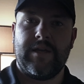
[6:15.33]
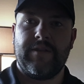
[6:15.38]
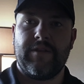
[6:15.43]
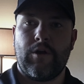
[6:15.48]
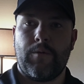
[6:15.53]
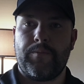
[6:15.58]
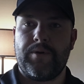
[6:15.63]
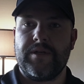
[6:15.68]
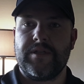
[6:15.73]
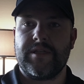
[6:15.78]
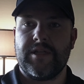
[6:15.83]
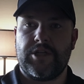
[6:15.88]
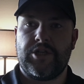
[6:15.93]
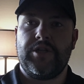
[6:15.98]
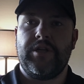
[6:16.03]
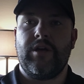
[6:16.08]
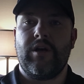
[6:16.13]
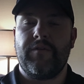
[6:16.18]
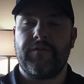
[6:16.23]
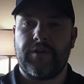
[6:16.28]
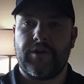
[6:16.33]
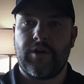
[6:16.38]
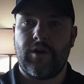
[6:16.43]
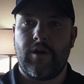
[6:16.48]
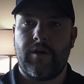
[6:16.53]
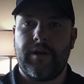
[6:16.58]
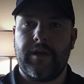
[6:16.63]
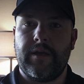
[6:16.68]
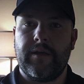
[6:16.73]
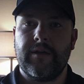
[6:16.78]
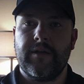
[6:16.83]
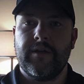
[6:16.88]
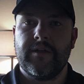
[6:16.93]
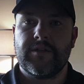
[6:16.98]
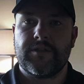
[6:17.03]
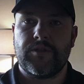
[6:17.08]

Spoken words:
in their positioning on the gurney